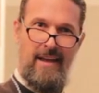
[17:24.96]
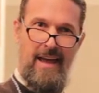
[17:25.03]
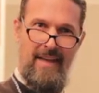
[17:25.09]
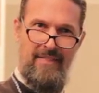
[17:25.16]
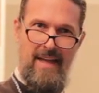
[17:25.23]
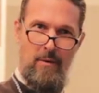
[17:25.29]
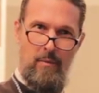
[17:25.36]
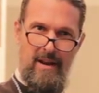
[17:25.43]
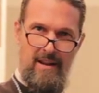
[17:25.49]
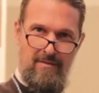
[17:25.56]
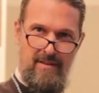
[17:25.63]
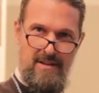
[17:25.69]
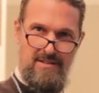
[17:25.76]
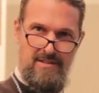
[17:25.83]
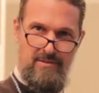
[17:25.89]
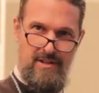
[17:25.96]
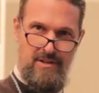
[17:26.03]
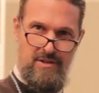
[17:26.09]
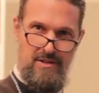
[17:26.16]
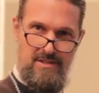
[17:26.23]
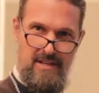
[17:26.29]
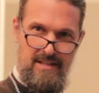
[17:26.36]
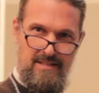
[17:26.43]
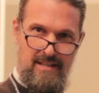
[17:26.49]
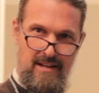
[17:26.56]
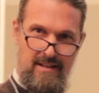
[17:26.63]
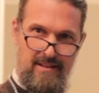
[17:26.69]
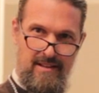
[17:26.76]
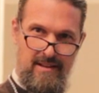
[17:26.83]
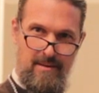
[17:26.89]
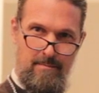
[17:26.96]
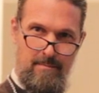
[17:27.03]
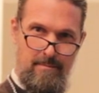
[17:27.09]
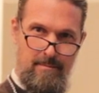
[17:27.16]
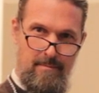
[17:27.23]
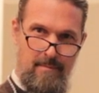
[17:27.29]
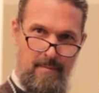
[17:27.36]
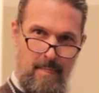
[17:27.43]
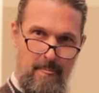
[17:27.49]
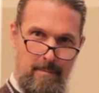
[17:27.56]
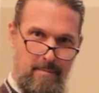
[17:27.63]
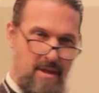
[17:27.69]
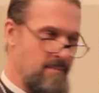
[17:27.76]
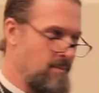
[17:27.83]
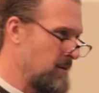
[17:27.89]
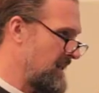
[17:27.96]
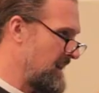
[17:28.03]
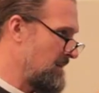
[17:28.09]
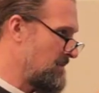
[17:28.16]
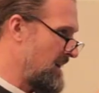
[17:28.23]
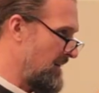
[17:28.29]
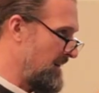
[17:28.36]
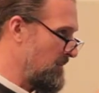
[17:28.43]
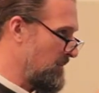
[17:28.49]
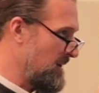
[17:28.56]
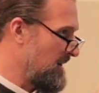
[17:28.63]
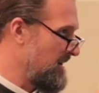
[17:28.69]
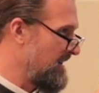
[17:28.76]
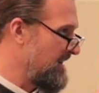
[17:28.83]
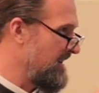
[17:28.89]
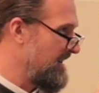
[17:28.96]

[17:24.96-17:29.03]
at that wedding feast. Tradition says that the people getting married were